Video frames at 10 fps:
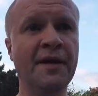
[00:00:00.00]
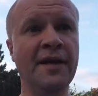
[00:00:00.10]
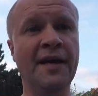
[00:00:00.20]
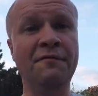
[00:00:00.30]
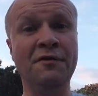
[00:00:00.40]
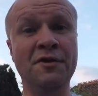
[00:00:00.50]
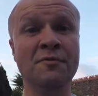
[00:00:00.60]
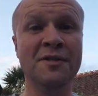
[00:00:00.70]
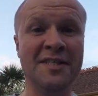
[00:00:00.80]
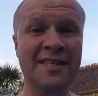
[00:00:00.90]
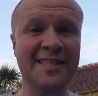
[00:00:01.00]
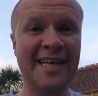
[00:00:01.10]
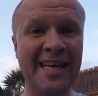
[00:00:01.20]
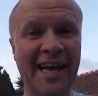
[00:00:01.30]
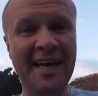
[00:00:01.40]
If you do want to see a
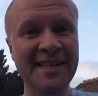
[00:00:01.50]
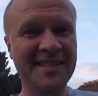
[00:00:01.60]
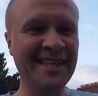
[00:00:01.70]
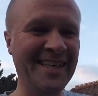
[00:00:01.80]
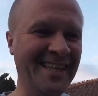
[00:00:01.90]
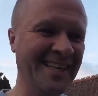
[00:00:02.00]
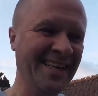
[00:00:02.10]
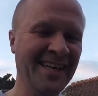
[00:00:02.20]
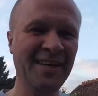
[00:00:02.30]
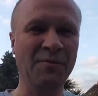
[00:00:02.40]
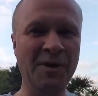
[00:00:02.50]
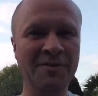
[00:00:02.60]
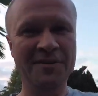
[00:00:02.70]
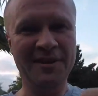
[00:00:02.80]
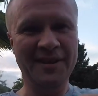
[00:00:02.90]
day 8, why
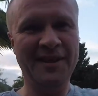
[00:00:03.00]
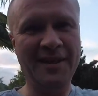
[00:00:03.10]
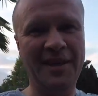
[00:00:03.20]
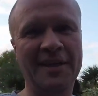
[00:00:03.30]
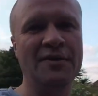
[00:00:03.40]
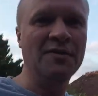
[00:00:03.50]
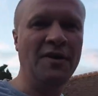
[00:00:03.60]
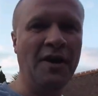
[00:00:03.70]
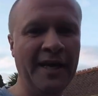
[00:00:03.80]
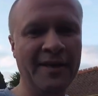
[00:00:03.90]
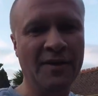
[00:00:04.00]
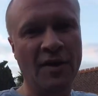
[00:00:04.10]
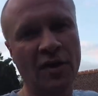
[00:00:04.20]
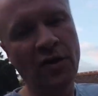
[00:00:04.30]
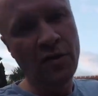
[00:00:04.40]
not click on like,
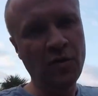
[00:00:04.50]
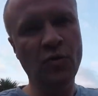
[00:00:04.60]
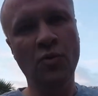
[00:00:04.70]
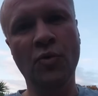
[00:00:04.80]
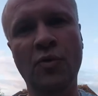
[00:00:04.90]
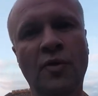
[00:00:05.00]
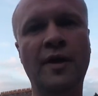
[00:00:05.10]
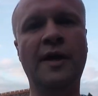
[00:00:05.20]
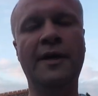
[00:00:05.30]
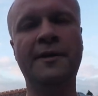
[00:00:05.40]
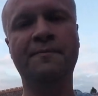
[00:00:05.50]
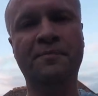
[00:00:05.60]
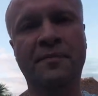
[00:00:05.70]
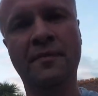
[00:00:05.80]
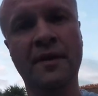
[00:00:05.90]
or
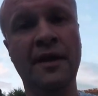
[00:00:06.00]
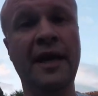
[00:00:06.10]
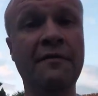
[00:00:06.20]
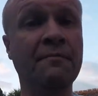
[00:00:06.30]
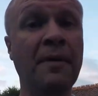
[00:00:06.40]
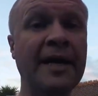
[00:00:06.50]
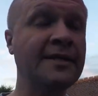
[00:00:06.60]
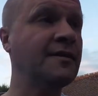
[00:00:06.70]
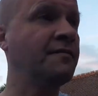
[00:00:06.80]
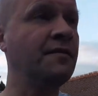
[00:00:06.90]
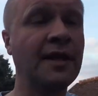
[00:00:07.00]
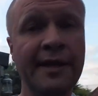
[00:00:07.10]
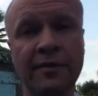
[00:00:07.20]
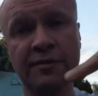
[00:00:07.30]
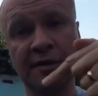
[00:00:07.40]
even better, if you
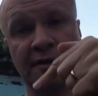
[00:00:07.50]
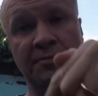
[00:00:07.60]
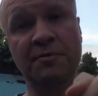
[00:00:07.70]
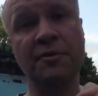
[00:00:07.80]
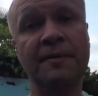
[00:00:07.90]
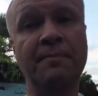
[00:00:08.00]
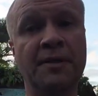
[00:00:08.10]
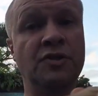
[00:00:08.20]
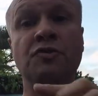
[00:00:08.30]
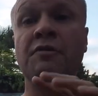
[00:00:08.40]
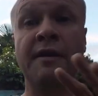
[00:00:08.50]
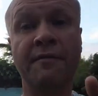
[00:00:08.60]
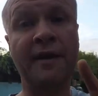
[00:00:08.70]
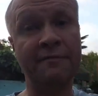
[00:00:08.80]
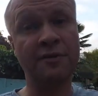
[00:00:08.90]
click on the subscribe button, you
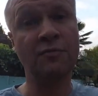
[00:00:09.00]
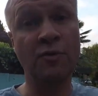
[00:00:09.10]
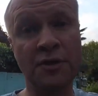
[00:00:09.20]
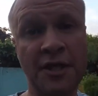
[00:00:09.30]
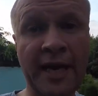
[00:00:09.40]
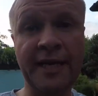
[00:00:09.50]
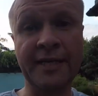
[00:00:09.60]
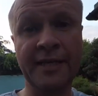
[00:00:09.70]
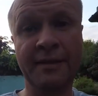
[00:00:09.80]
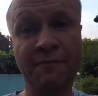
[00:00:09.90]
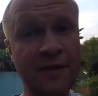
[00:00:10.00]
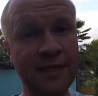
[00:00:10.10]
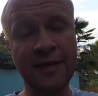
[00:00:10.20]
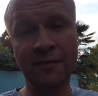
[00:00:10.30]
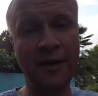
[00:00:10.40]
never have to watch any
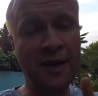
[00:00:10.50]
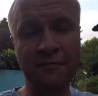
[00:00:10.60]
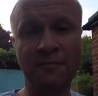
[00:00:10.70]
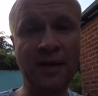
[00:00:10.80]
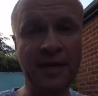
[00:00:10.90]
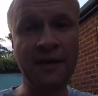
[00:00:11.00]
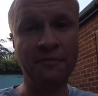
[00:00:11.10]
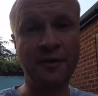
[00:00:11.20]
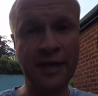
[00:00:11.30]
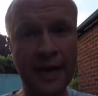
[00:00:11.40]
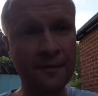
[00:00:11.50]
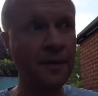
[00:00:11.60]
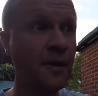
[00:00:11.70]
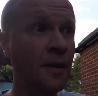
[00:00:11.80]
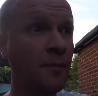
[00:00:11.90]
video I ever make ever again,
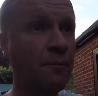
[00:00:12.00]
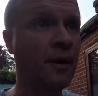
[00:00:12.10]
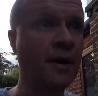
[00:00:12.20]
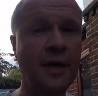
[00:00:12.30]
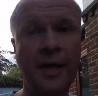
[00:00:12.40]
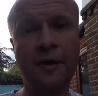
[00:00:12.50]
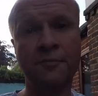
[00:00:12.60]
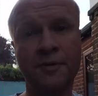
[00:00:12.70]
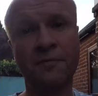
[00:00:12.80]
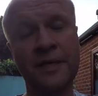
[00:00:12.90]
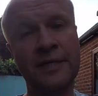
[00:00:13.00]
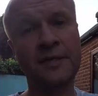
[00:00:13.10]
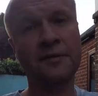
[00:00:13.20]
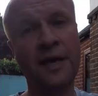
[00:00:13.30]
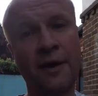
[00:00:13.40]
but it helps me
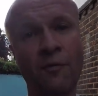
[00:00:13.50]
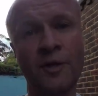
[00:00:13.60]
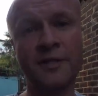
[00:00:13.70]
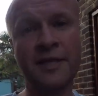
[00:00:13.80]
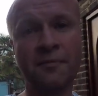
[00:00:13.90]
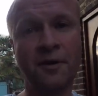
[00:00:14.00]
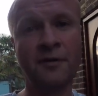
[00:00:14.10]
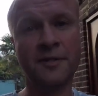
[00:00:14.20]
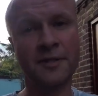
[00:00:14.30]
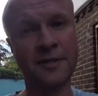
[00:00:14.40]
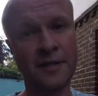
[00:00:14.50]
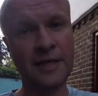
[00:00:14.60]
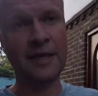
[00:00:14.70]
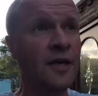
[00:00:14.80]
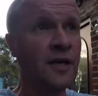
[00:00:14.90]
to get one step closer to
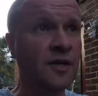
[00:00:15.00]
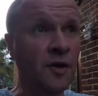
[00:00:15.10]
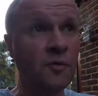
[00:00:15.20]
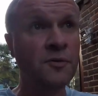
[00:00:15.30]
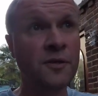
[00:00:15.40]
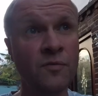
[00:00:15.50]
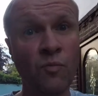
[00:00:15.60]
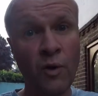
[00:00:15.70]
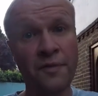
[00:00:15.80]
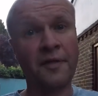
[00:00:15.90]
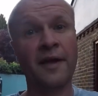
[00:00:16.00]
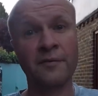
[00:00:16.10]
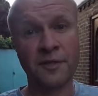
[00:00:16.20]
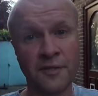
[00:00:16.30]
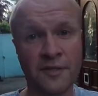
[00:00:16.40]
the golden
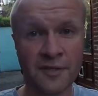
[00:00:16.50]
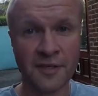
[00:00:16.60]
1000